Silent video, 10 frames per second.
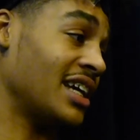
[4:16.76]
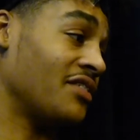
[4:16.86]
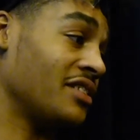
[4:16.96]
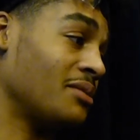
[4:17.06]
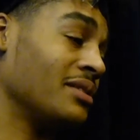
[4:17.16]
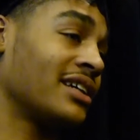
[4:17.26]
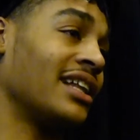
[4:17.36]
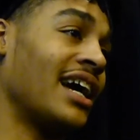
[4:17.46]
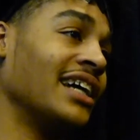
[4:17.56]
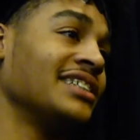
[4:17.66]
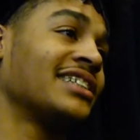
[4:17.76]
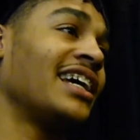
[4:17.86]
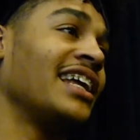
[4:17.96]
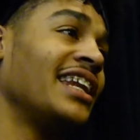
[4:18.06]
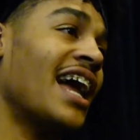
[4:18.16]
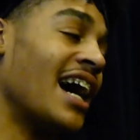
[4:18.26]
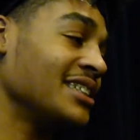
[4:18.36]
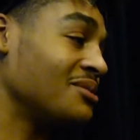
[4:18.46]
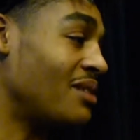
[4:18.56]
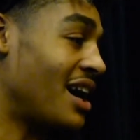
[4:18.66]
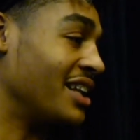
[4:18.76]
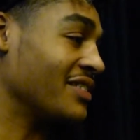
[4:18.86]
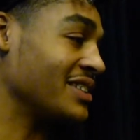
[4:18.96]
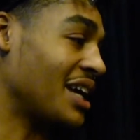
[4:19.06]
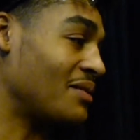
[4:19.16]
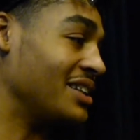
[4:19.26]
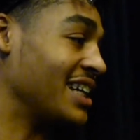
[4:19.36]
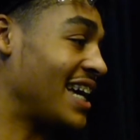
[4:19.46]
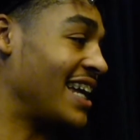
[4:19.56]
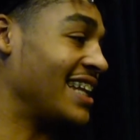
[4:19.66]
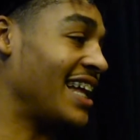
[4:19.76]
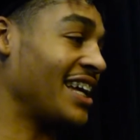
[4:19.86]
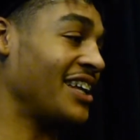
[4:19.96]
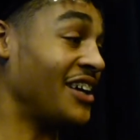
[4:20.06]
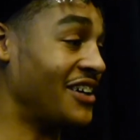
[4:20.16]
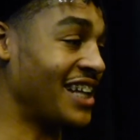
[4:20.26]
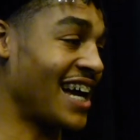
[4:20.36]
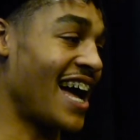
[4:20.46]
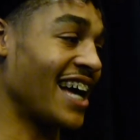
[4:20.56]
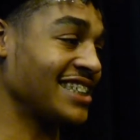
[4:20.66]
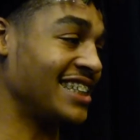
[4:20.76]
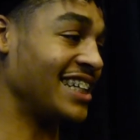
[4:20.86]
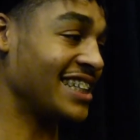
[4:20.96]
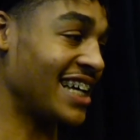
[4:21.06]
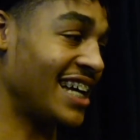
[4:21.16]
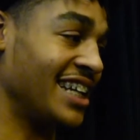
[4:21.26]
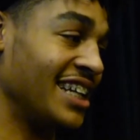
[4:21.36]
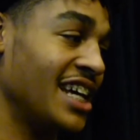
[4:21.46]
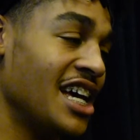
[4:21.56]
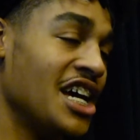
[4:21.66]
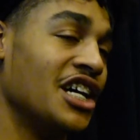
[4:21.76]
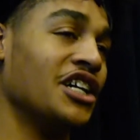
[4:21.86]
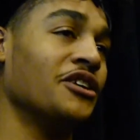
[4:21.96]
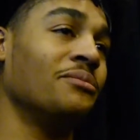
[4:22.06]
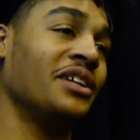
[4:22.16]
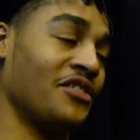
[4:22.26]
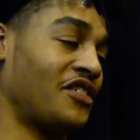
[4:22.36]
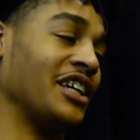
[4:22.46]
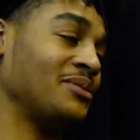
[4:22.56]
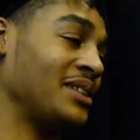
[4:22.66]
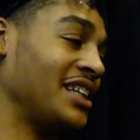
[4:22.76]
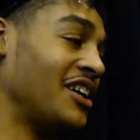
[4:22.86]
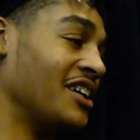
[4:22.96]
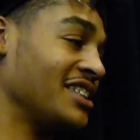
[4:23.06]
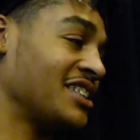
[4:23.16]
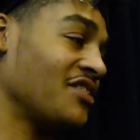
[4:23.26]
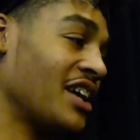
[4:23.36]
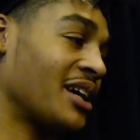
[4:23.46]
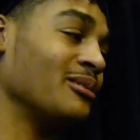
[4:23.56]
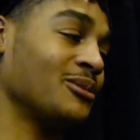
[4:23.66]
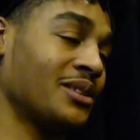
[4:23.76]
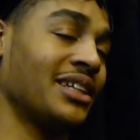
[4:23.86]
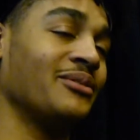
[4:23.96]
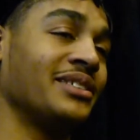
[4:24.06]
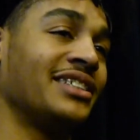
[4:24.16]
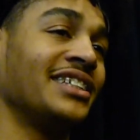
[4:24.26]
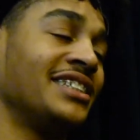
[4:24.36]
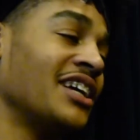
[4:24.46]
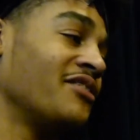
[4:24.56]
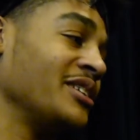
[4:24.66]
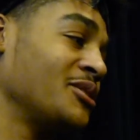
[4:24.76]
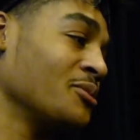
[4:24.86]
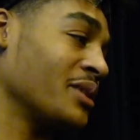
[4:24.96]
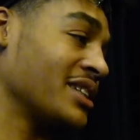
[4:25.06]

Definitely. I'm looking like, I just can't not smile every time I look at it, like, yo, like, I actually hit that, and being a freshman and all the stuff that comes with it, it's definitely super